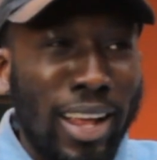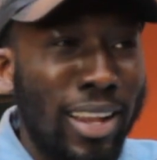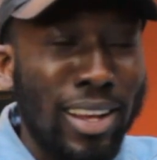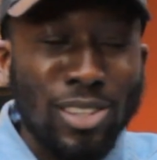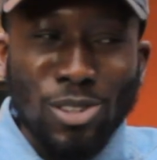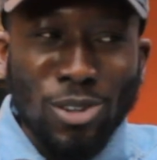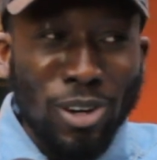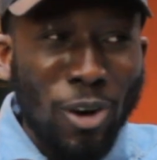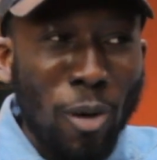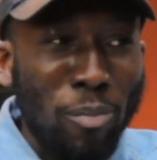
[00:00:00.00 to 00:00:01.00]
Like that's not
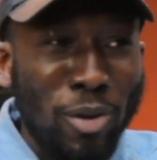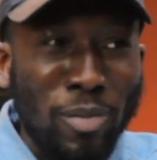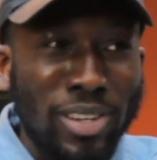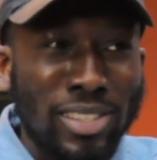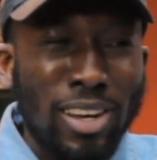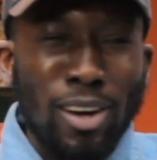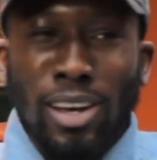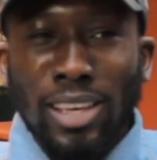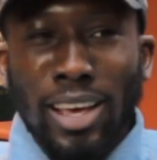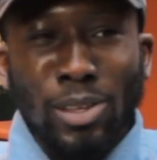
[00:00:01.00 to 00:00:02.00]
a compliment. It's like, oh
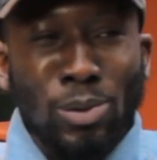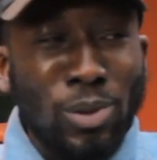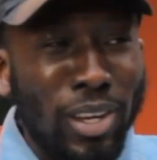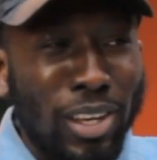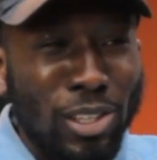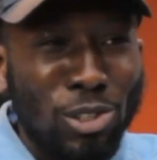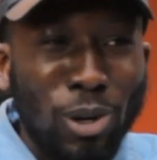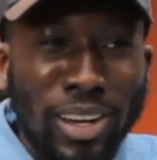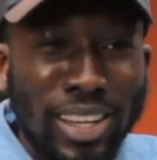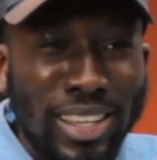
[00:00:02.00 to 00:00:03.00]
yeah, yeah. You,
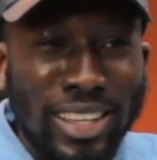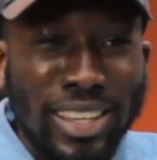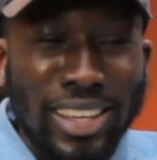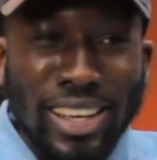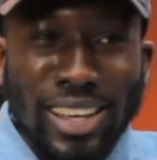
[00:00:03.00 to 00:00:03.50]
chocolatey. The darker the